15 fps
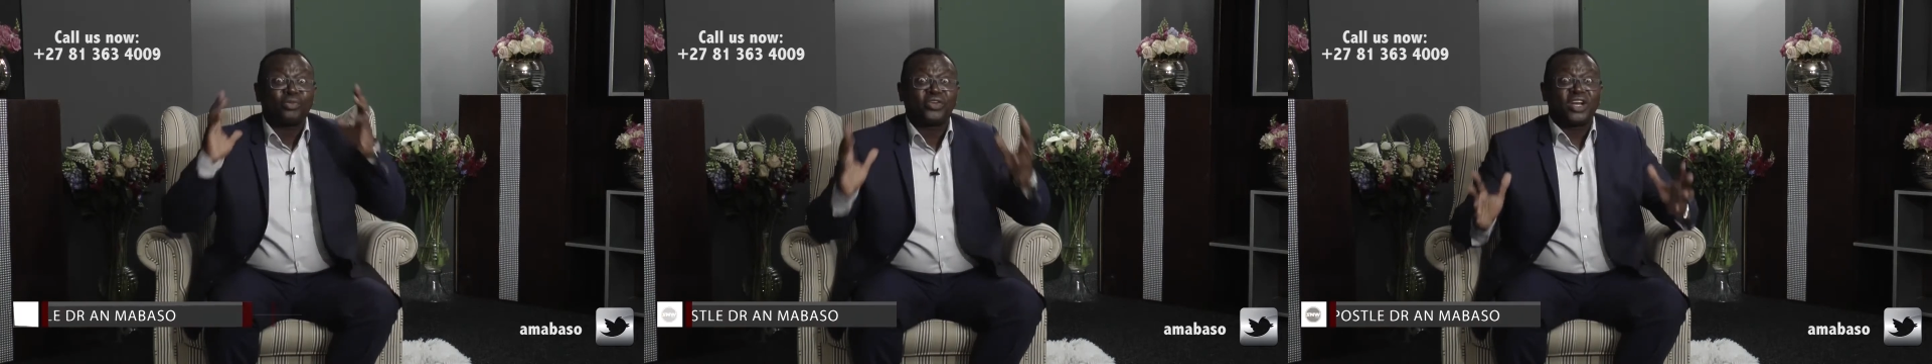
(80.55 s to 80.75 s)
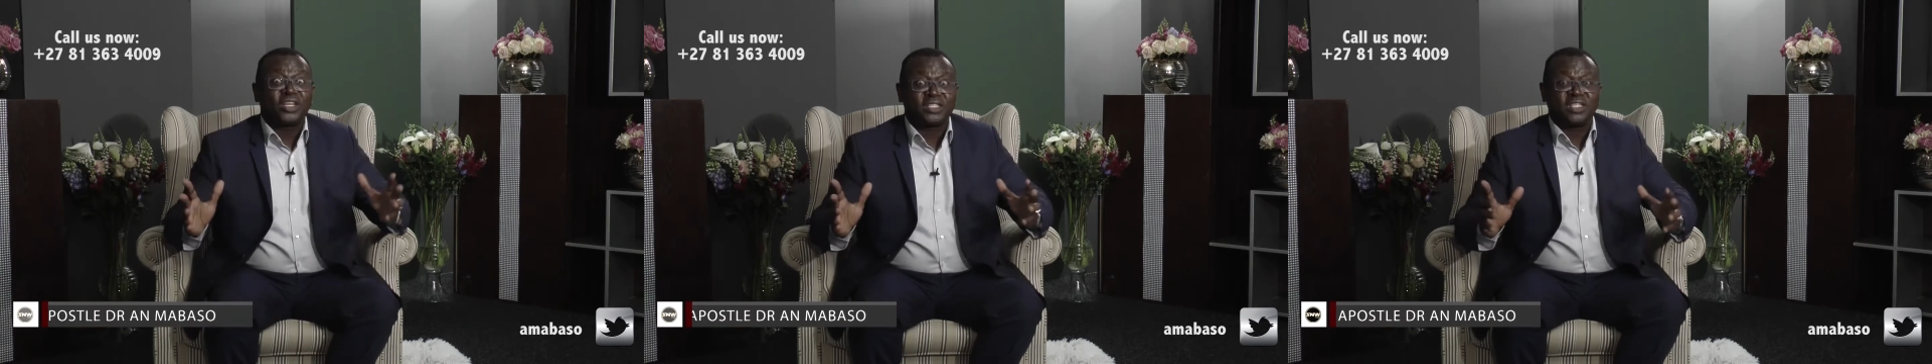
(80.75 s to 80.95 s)

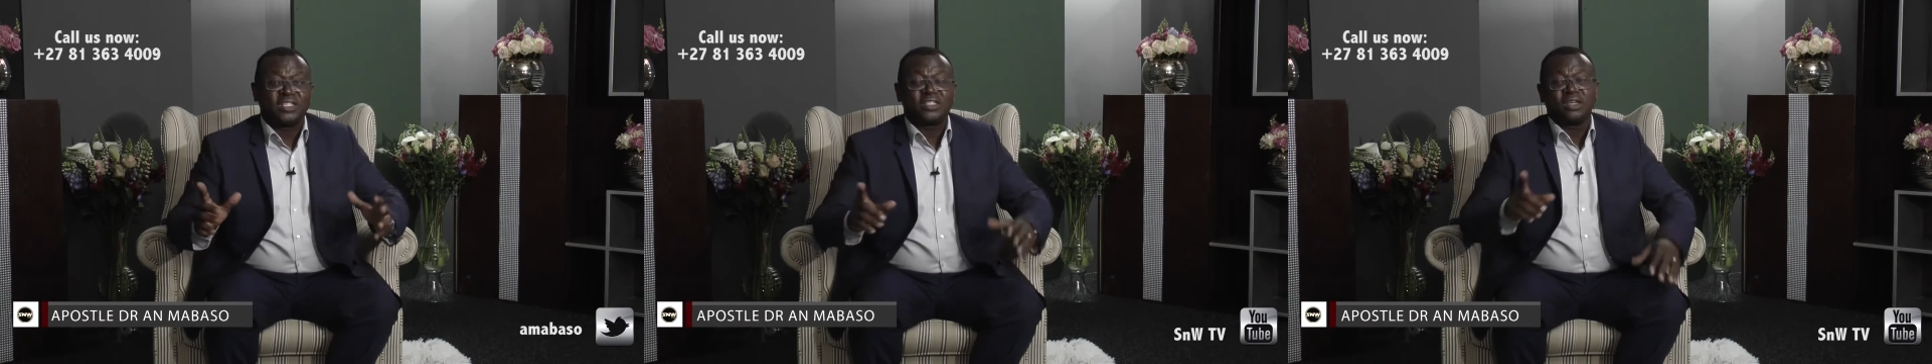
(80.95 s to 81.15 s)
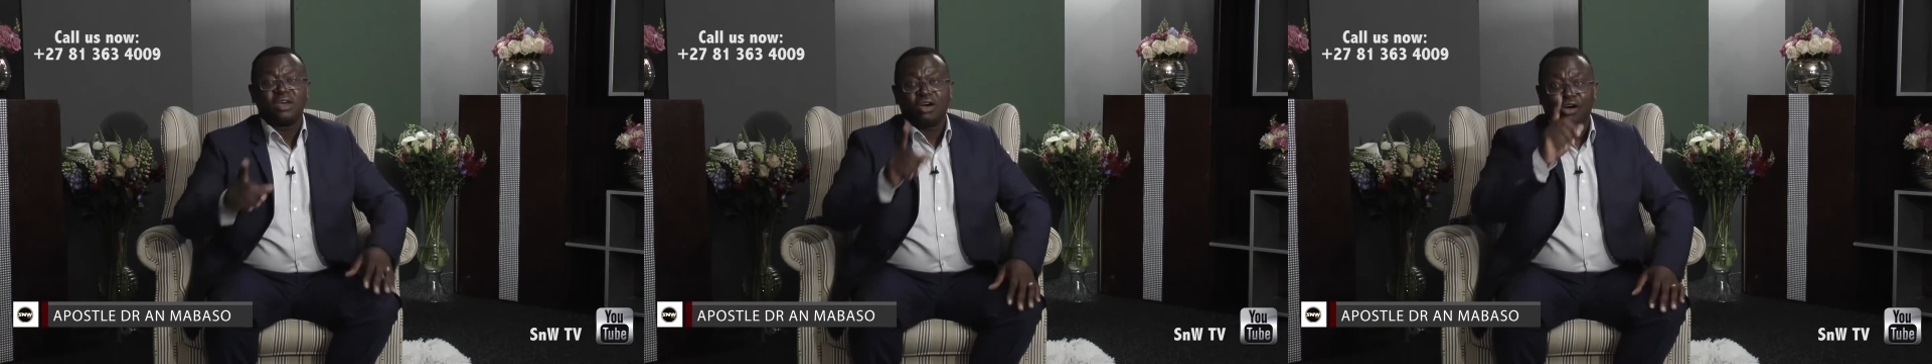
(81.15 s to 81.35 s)

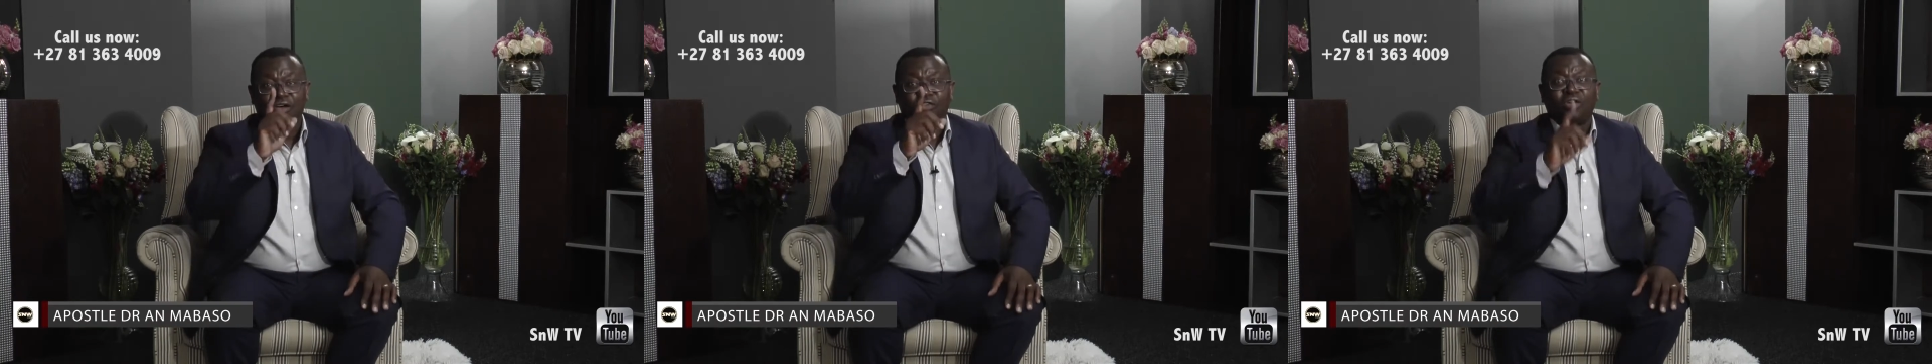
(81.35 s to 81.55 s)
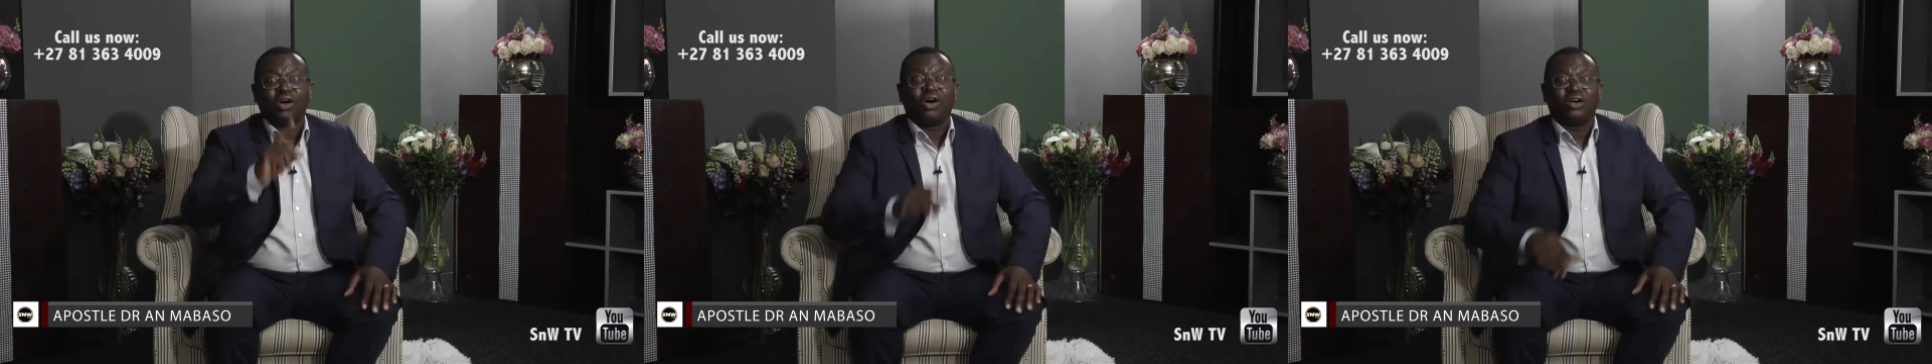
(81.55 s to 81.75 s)
presence
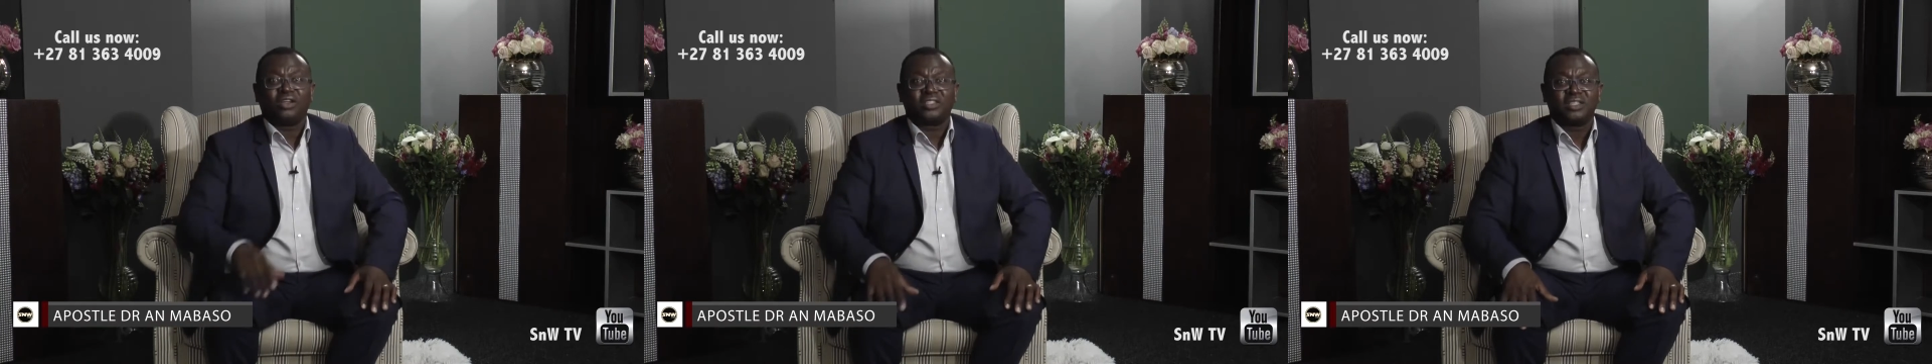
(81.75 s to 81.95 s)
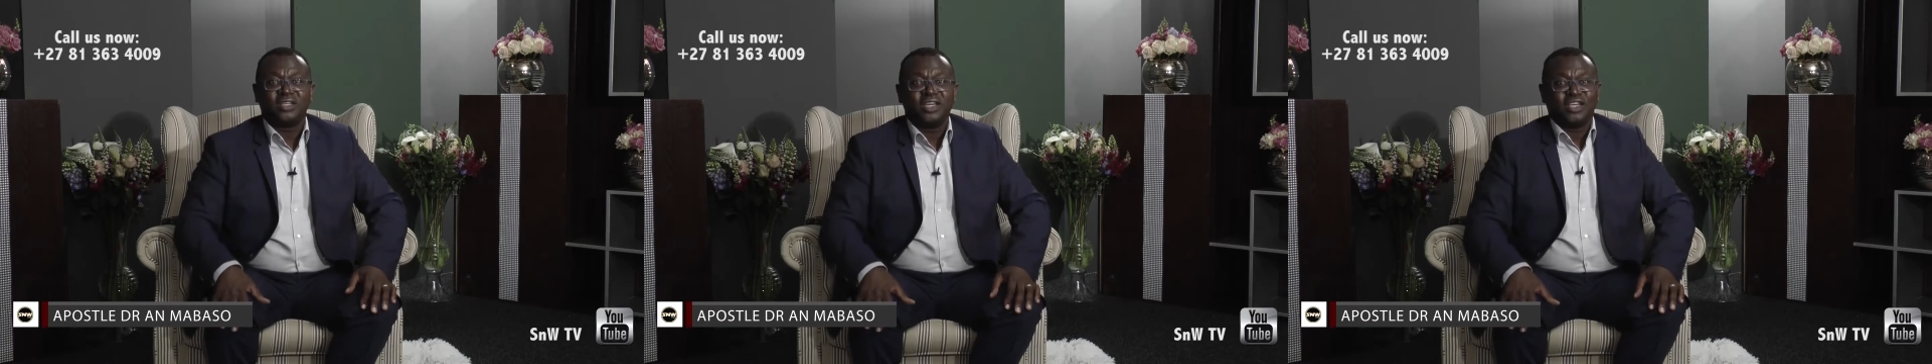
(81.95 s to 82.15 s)
of God,